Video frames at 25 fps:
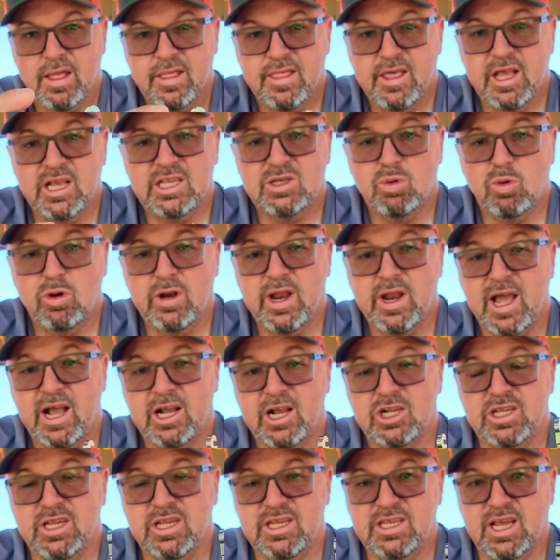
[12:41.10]
this one
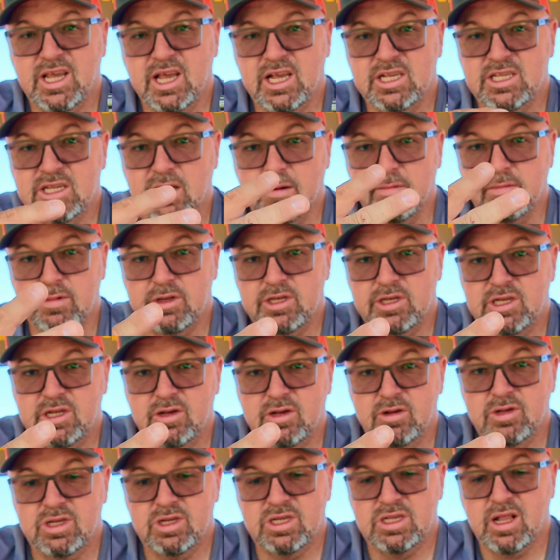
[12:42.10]
actually takes up
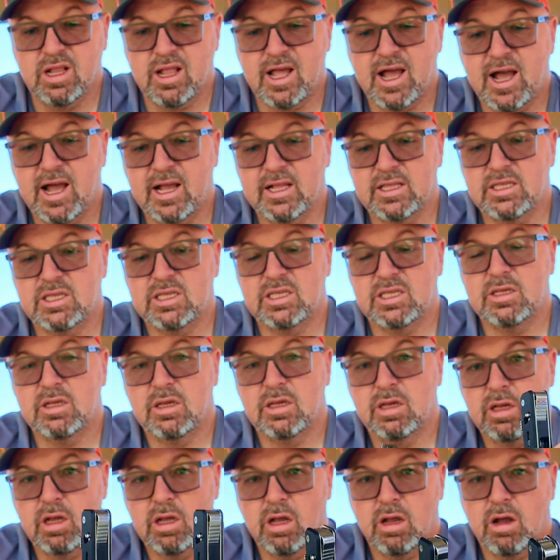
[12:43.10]
2 slots
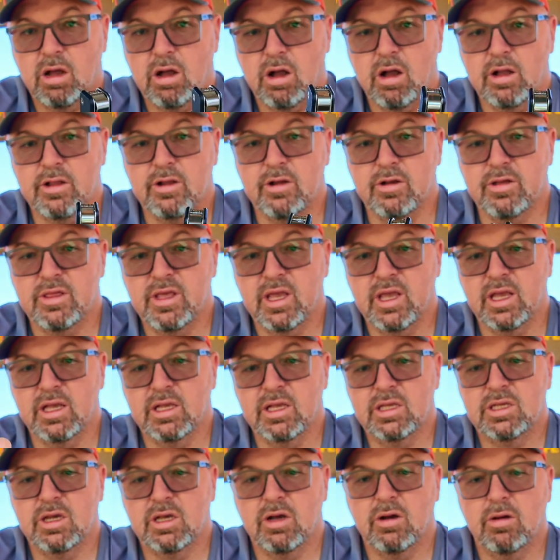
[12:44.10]
on your
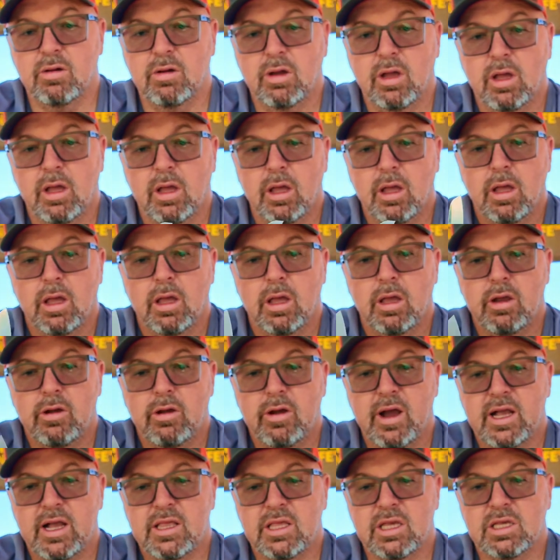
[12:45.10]
thing. So
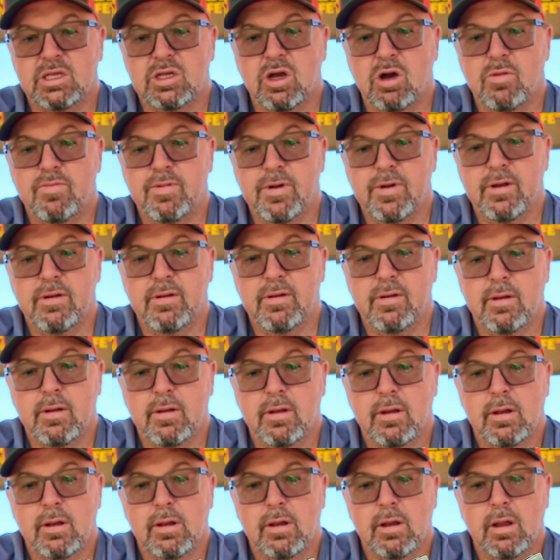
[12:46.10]
crack this open.
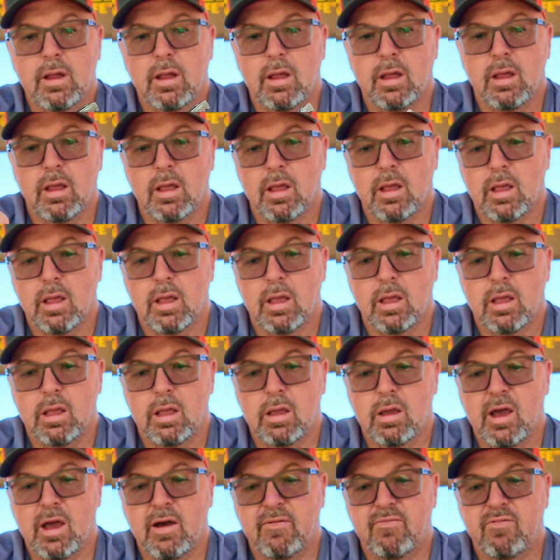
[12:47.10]

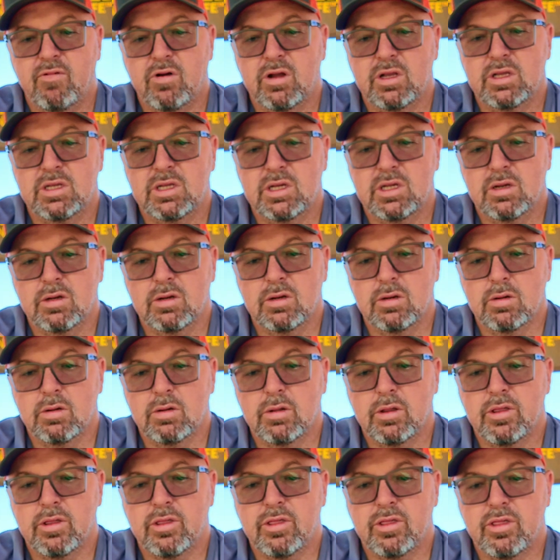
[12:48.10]
You have 1,
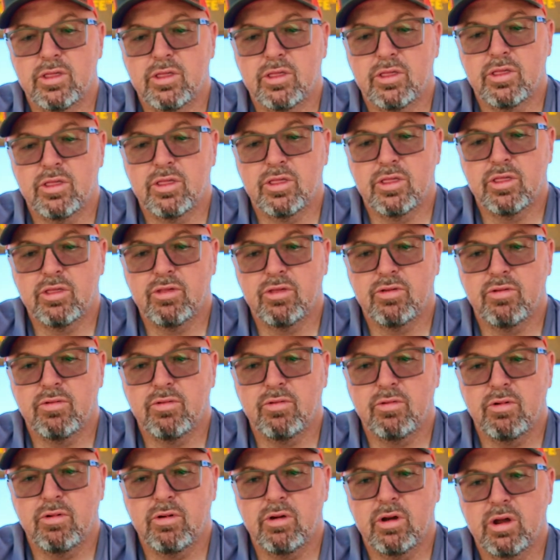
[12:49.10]
2,
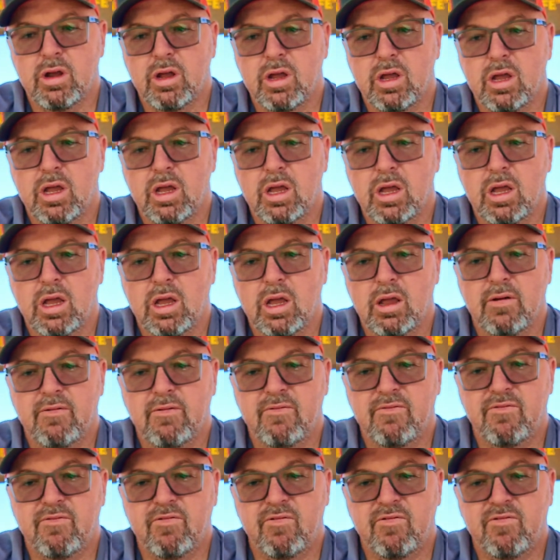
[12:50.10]
3,
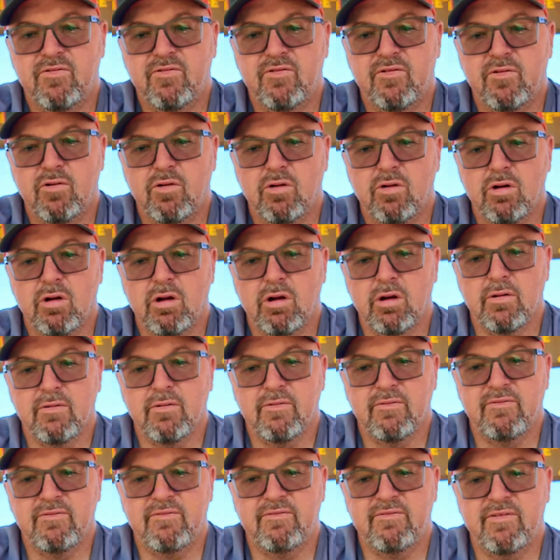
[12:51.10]
4,
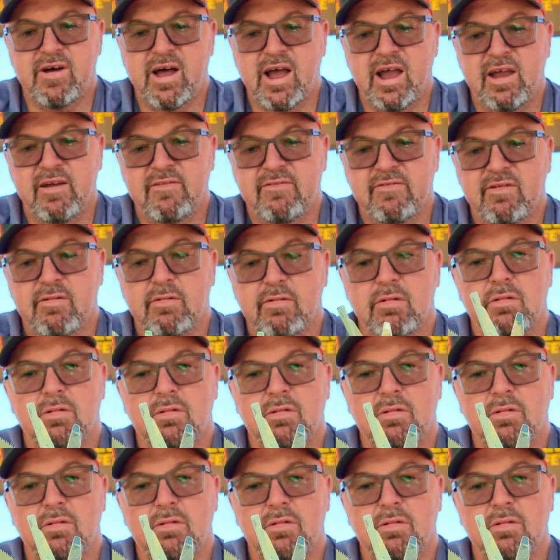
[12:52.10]
5